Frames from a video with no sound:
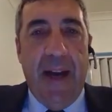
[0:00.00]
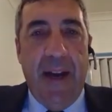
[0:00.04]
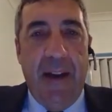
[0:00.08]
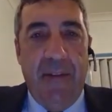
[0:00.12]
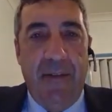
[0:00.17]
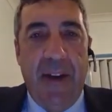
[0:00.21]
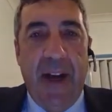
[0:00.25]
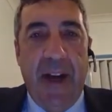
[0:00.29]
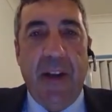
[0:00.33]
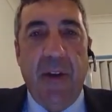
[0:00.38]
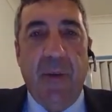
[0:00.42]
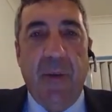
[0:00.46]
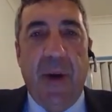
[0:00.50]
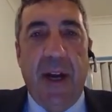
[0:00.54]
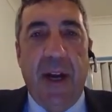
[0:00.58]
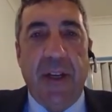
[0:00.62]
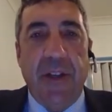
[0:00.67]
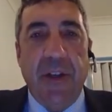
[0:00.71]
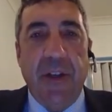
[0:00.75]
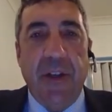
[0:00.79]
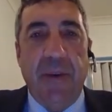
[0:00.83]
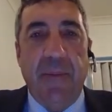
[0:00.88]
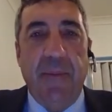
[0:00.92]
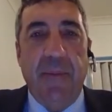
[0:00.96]

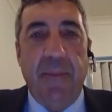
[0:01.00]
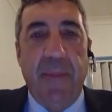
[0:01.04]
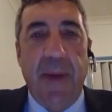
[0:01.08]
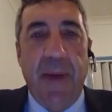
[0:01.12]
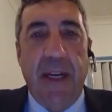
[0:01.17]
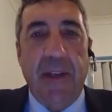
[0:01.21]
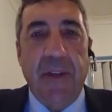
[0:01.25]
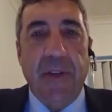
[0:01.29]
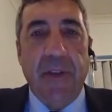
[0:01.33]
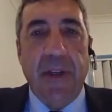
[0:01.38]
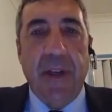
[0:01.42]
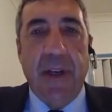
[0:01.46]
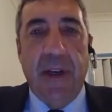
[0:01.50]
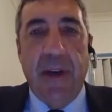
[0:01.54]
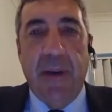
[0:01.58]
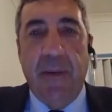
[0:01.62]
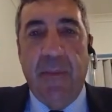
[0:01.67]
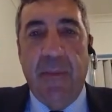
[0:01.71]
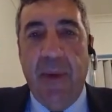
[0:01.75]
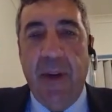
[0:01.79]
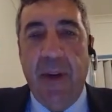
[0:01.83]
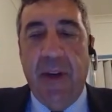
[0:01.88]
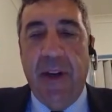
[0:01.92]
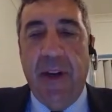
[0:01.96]
evaluation means
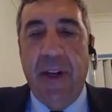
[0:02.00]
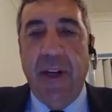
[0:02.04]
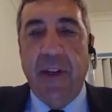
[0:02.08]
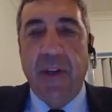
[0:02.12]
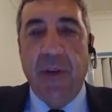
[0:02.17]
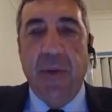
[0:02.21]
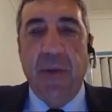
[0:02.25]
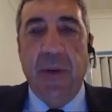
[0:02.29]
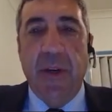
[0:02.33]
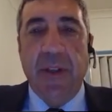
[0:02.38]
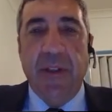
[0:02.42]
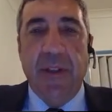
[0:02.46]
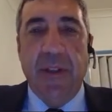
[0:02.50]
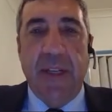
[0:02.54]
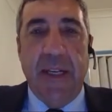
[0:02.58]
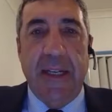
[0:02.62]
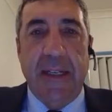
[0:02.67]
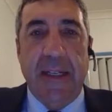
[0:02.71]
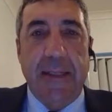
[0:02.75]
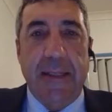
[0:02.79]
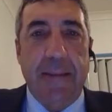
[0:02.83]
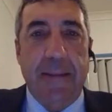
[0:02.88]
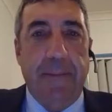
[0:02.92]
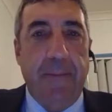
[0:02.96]
ability to
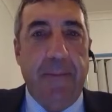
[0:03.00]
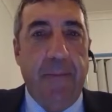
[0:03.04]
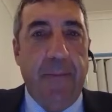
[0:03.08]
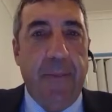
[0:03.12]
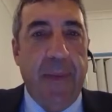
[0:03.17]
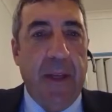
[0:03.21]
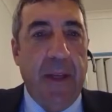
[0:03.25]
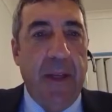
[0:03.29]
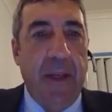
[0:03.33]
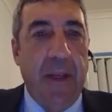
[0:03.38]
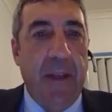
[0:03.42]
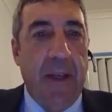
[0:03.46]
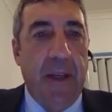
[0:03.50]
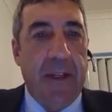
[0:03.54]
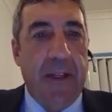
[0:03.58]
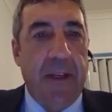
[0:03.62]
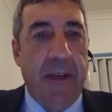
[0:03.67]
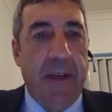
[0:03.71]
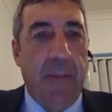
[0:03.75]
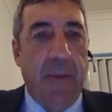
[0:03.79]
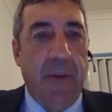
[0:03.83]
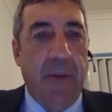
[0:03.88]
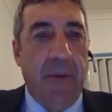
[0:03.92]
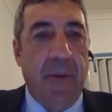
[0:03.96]
assess. That's
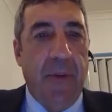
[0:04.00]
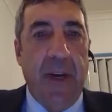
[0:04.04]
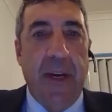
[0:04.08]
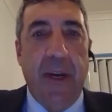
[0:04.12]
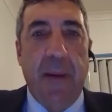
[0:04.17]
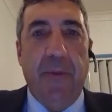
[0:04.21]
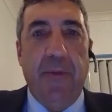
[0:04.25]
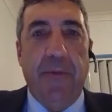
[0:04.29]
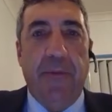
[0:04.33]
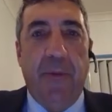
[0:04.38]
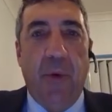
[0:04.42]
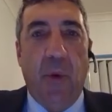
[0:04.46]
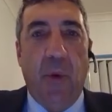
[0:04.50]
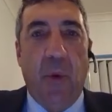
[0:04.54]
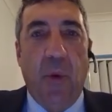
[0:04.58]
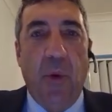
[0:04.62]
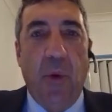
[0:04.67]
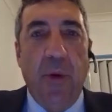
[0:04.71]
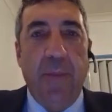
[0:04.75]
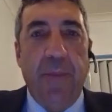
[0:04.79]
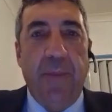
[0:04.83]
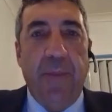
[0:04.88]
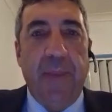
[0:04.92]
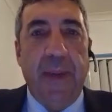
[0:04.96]
number 3. Number
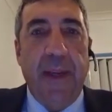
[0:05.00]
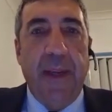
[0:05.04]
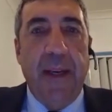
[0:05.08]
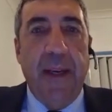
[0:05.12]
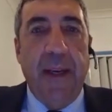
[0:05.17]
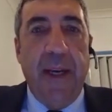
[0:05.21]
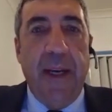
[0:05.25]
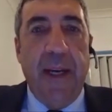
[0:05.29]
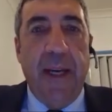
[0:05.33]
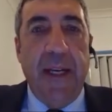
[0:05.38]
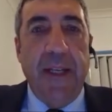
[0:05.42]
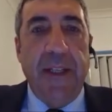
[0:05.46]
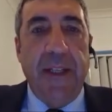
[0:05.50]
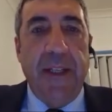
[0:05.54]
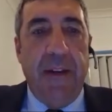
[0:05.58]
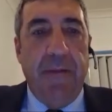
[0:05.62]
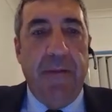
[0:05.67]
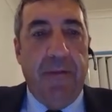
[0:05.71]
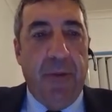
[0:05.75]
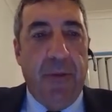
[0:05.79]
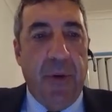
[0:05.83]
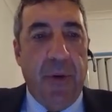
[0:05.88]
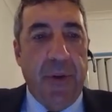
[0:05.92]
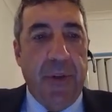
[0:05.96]
4 is
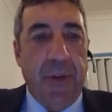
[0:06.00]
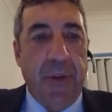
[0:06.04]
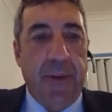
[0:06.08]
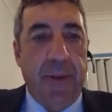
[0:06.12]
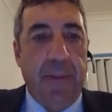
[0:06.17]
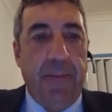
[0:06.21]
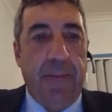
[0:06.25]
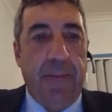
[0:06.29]
inference.